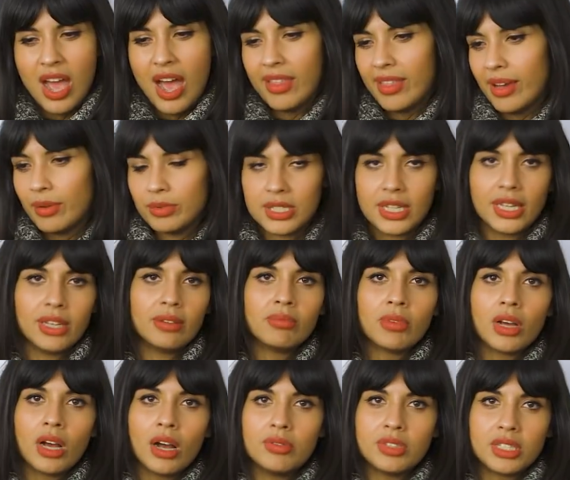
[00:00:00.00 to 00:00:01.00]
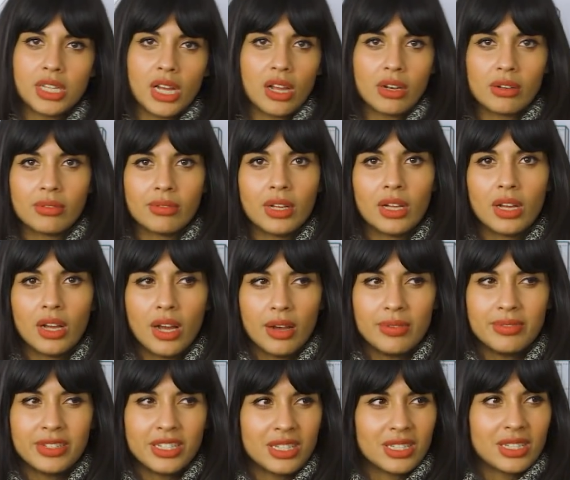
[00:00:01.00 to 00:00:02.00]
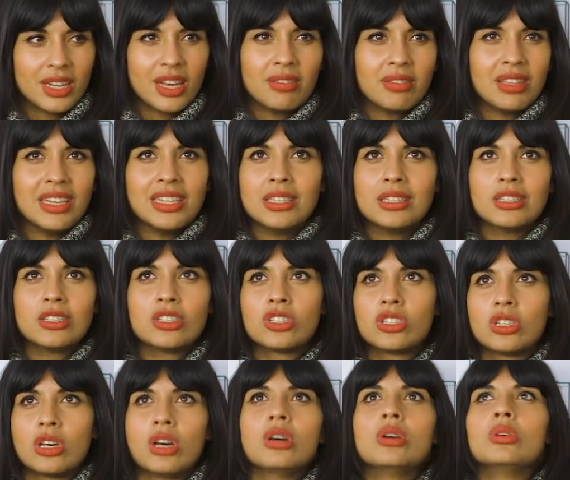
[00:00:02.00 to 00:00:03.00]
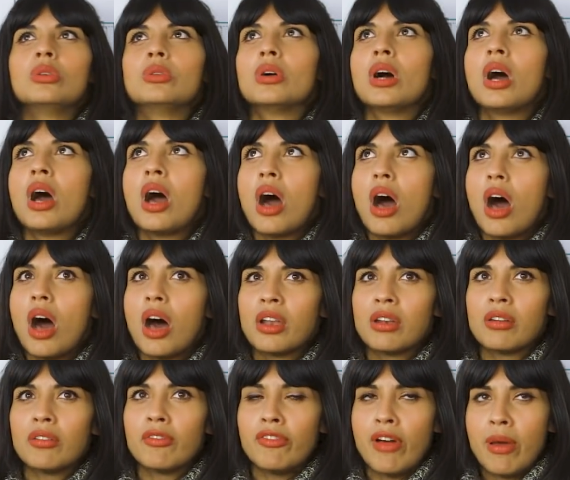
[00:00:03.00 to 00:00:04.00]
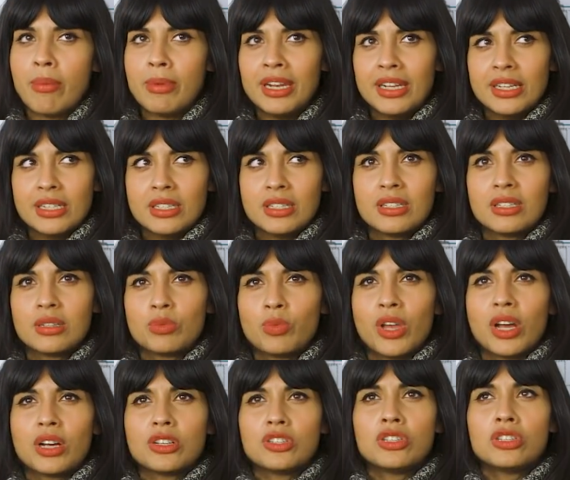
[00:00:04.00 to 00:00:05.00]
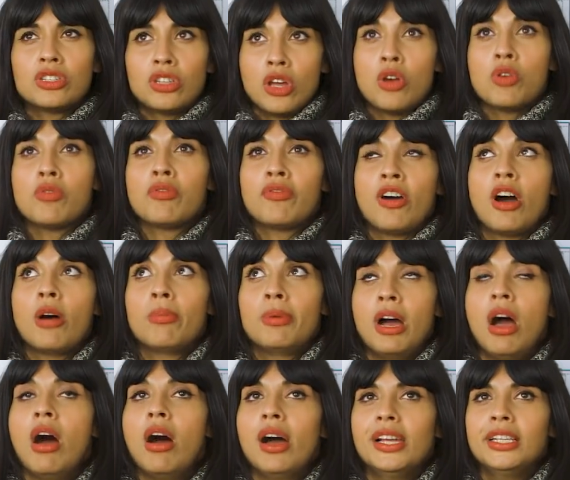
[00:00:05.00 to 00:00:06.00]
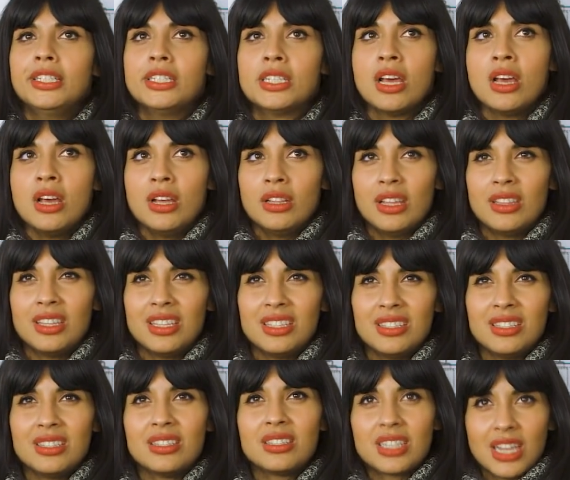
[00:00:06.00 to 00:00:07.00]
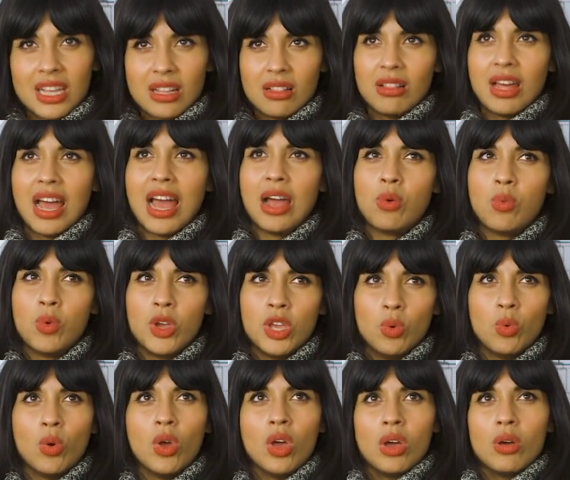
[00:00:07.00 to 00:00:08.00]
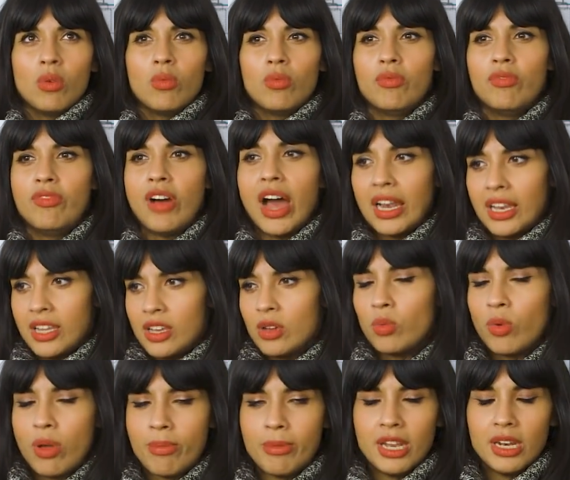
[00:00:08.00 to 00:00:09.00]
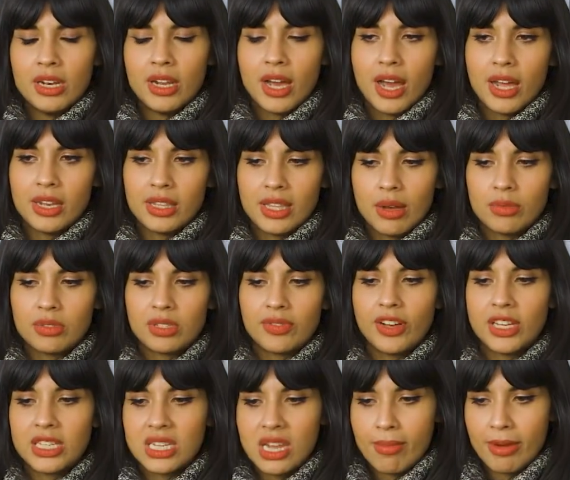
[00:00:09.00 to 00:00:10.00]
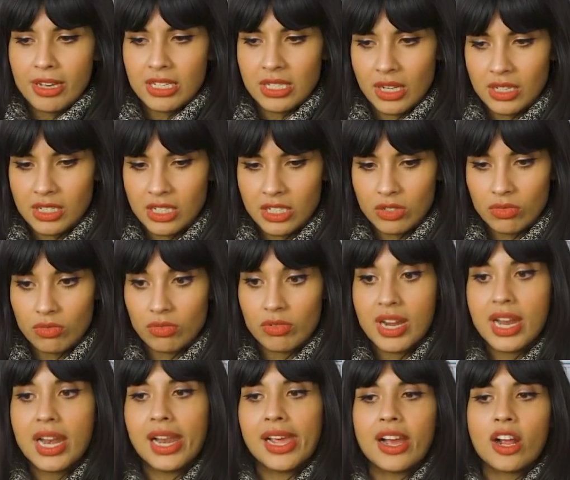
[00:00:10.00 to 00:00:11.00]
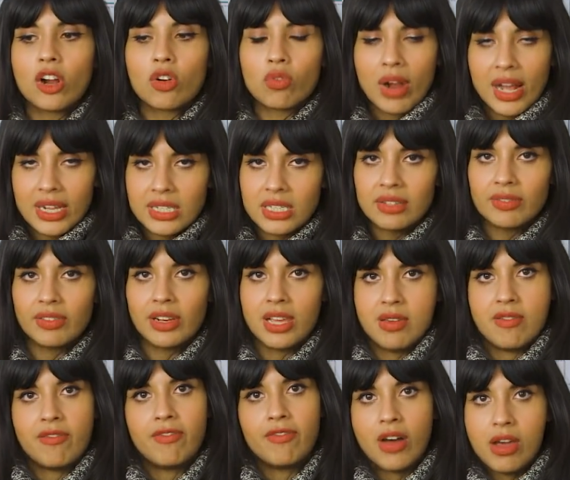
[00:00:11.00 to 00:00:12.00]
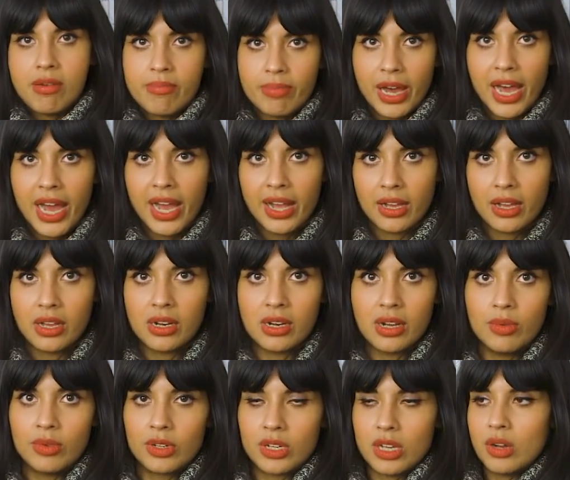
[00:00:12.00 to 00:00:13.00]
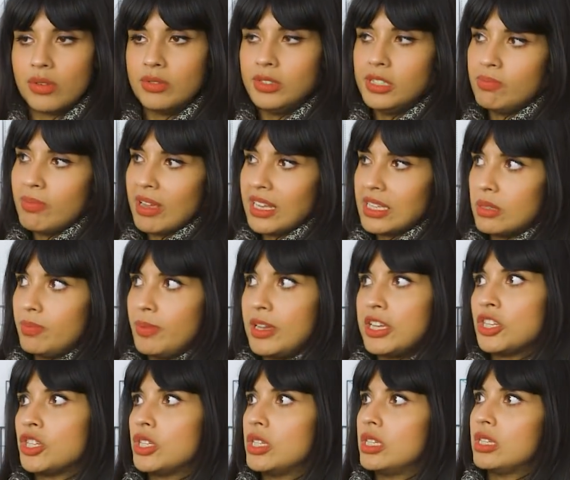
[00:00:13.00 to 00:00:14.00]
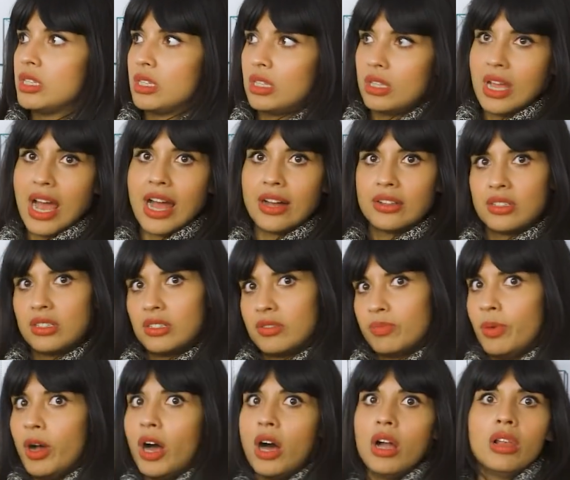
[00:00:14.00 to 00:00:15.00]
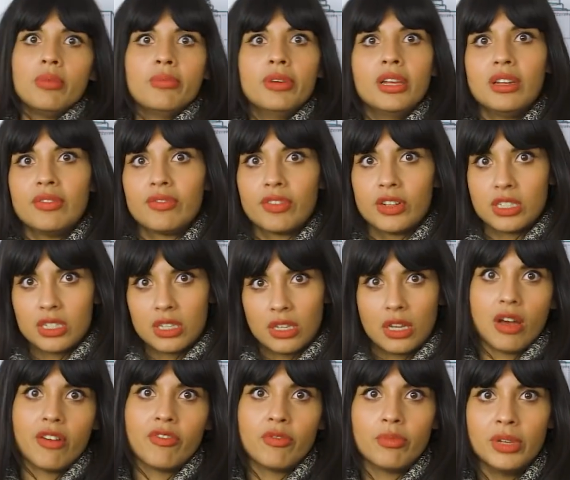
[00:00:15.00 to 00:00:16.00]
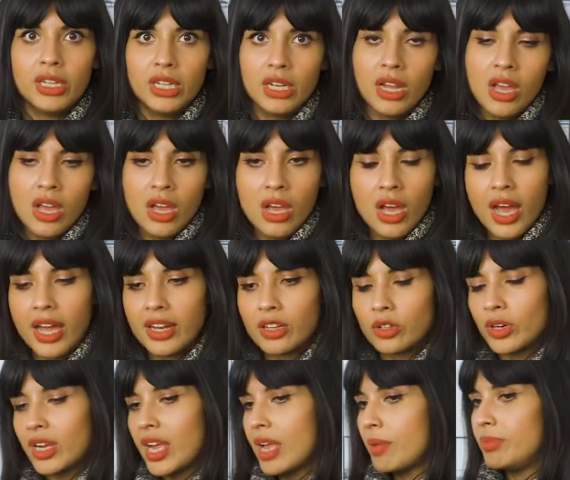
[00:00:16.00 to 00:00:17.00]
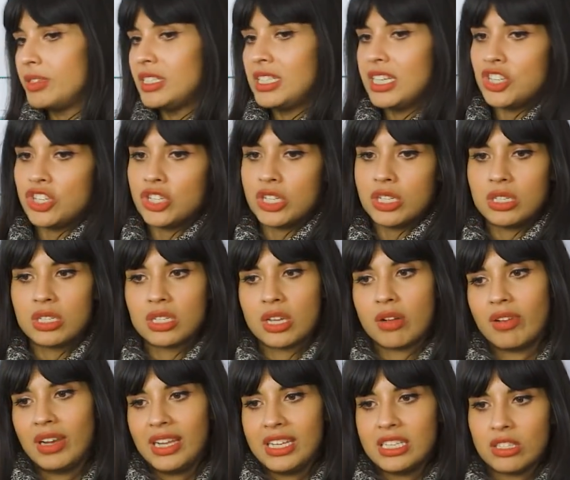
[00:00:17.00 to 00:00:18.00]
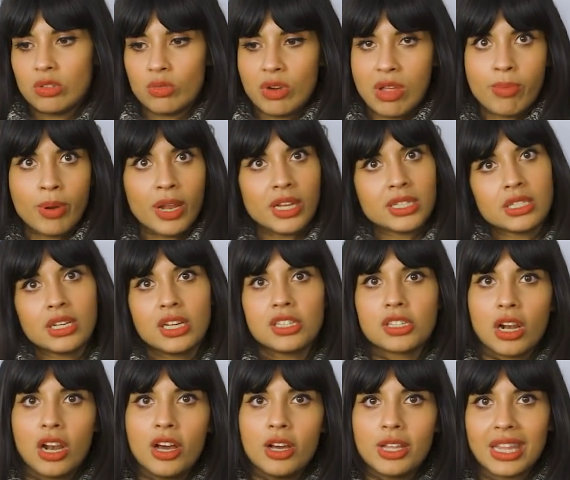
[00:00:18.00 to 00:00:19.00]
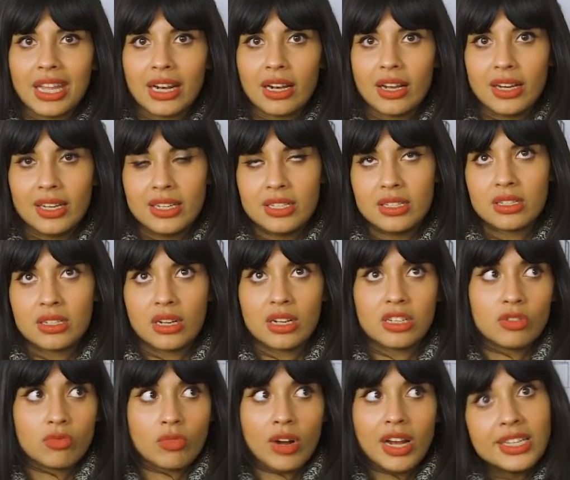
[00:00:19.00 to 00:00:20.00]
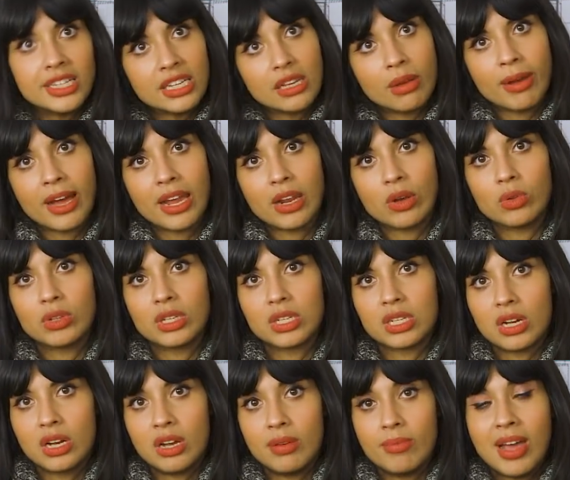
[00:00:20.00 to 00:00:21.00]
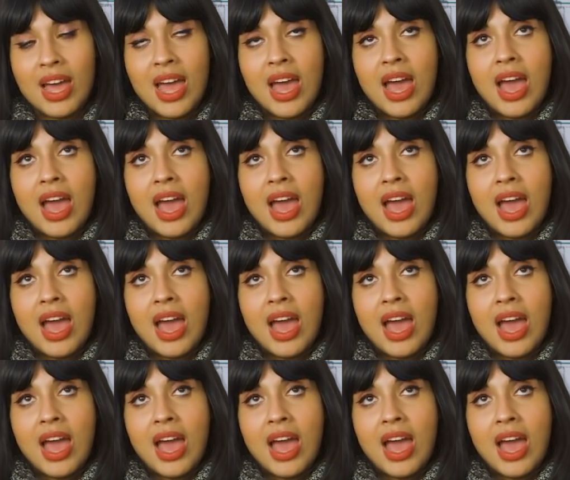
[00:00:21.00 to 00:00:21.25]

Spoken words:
And that was it. I was done. I was just like, this is so unfeminist, that we are so far behind that this is still how we value women. And that was the first time I started to really aggressively fight back. And I would go and make speeches in Houses of Parliament in front of the government and create petitions. I released 3 plus-size clothing lines, started writing about it all the time.